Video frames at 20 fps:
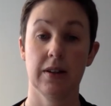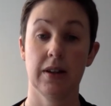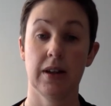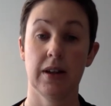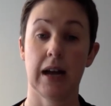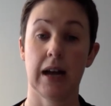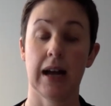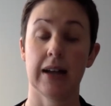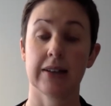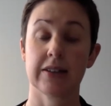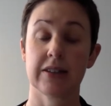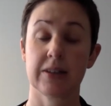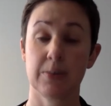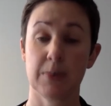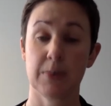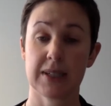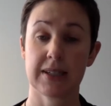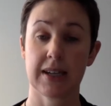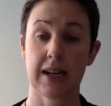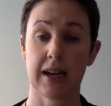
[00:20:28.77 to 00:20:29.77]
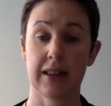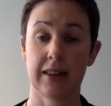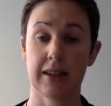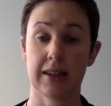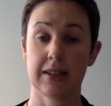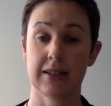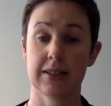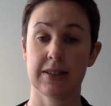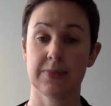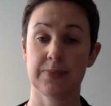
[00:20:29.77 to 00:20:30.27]
to mitigate
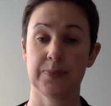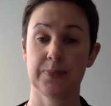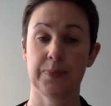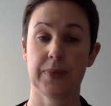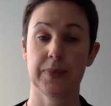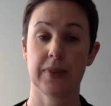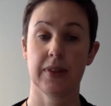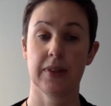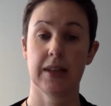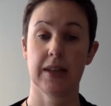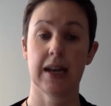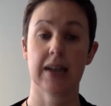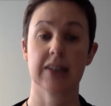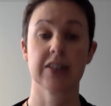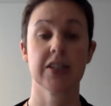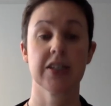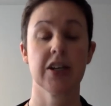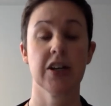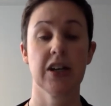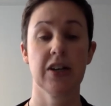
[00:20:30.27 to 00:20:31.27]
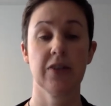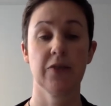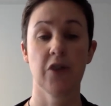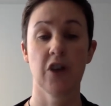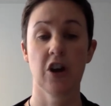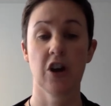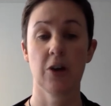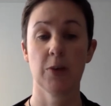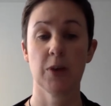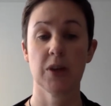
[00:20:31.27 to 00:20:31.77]
these. The external
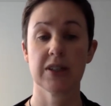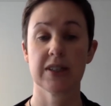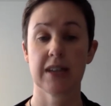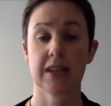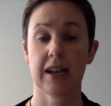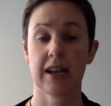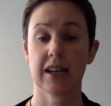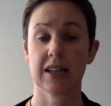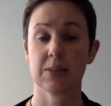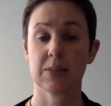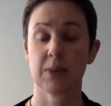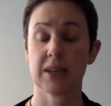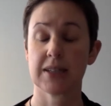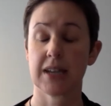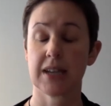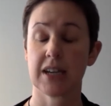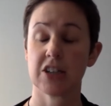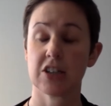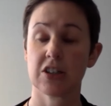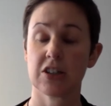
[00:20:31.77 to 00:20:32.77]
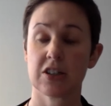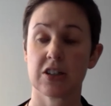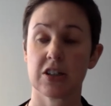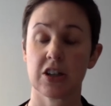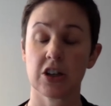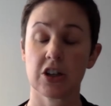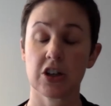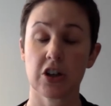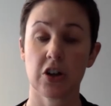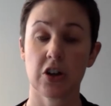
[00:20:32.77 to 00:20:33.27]
environment and expectations of
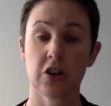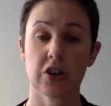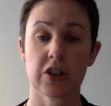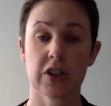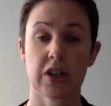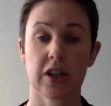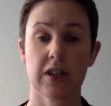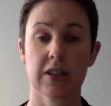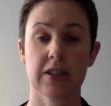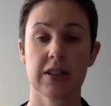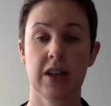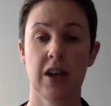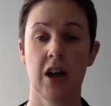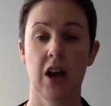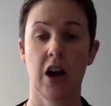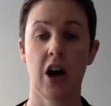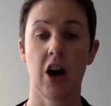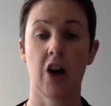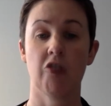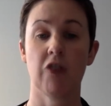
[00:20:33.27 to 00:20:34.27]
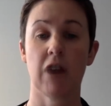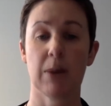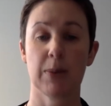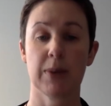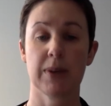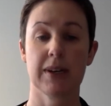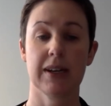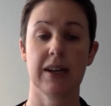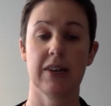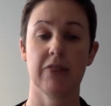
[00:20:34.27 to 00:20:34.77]
good conduct are
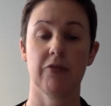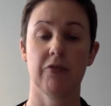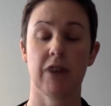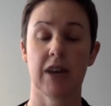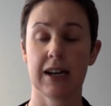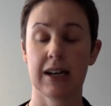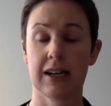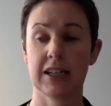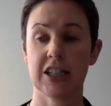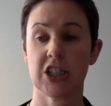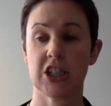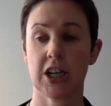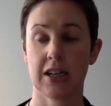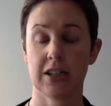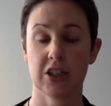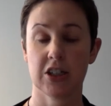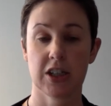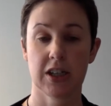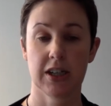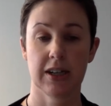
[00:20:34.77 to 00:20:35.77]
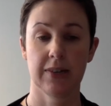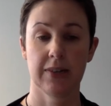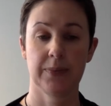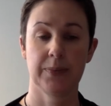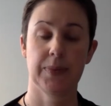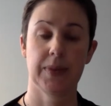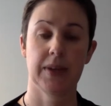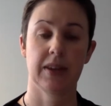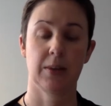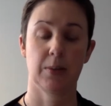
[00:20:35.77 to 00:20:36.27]
rapidly and regularly changing
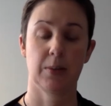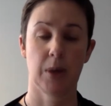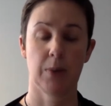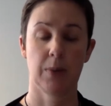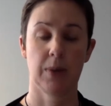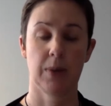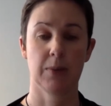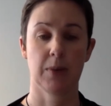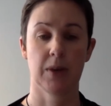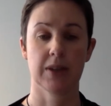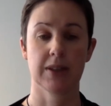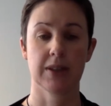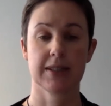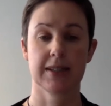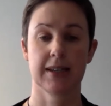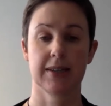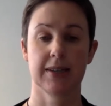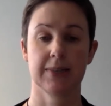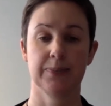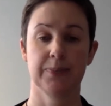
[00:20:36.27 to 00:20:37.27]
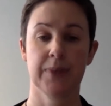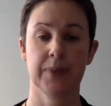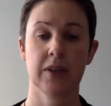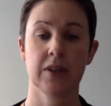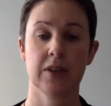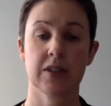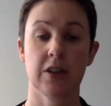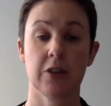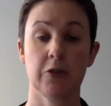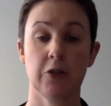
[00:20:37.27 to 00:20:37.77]
in the public mindset.
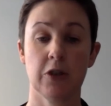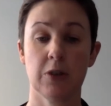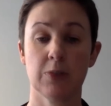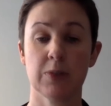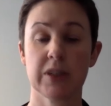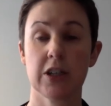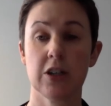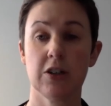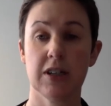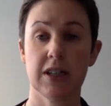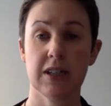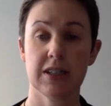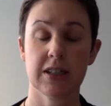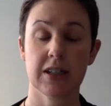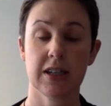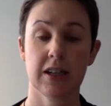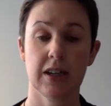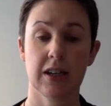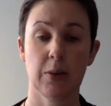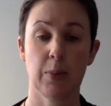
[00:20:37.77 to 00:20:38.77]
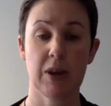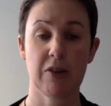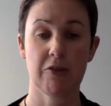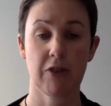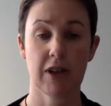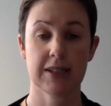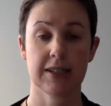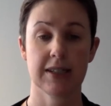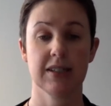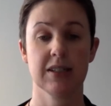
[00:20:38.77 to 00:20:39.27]
So firms do need to be
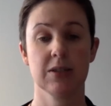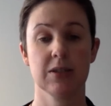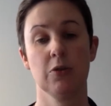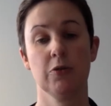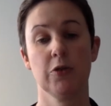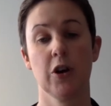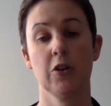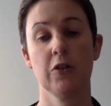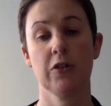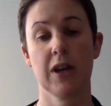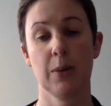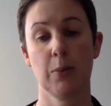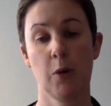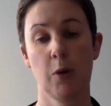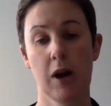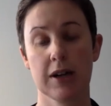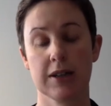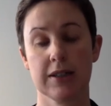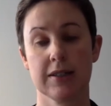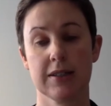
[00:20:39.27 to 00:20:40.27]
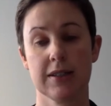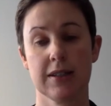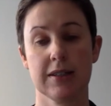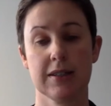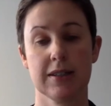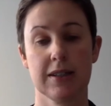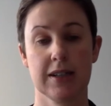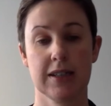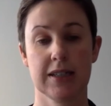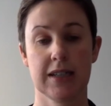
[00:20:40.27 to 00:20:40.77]
ready to evolve their practices
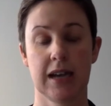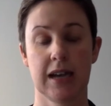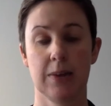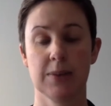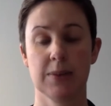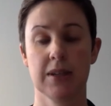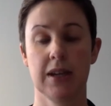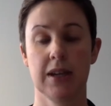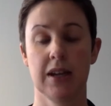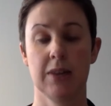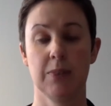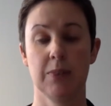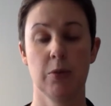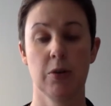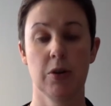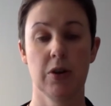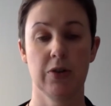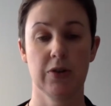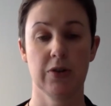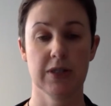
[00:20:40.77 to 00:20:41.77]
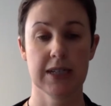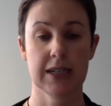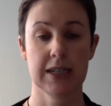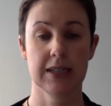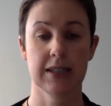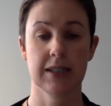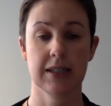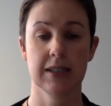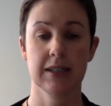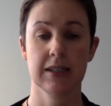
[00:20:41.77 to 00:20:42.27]
and adapt and improve as
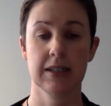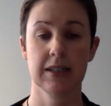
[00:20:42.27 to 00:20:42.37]
needed.